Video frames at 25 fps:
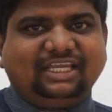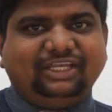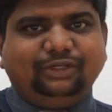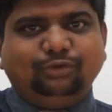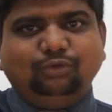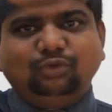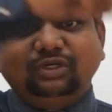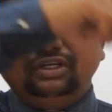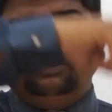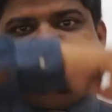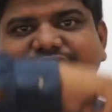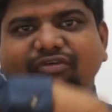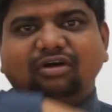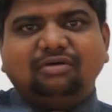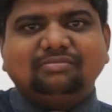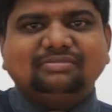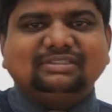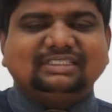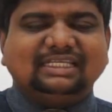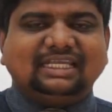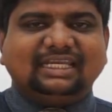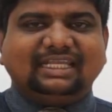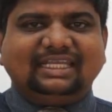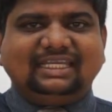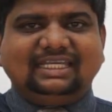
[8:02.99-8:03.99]
a uniform
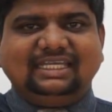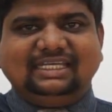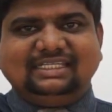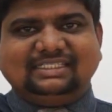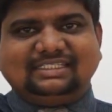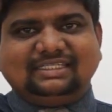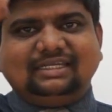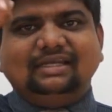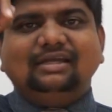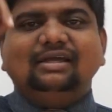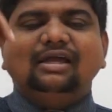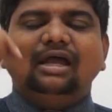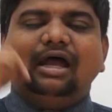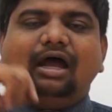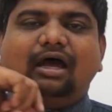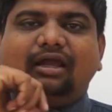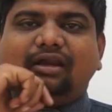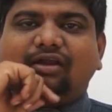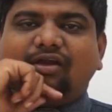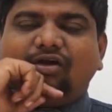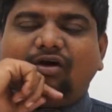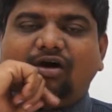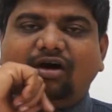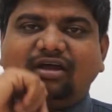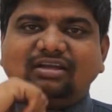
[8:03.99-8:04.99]
circles or
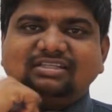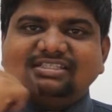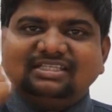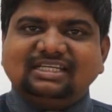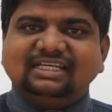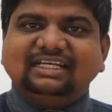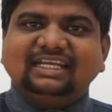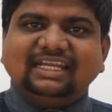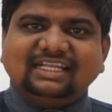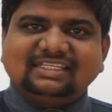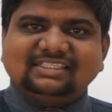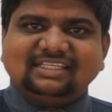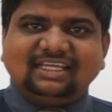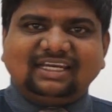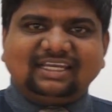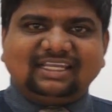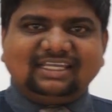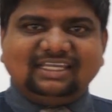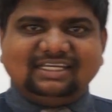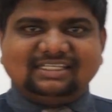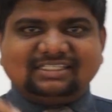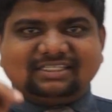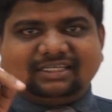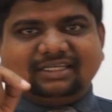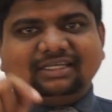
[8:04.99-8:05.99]
concentric
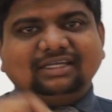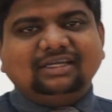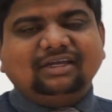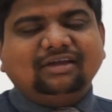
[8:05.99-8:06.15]
circles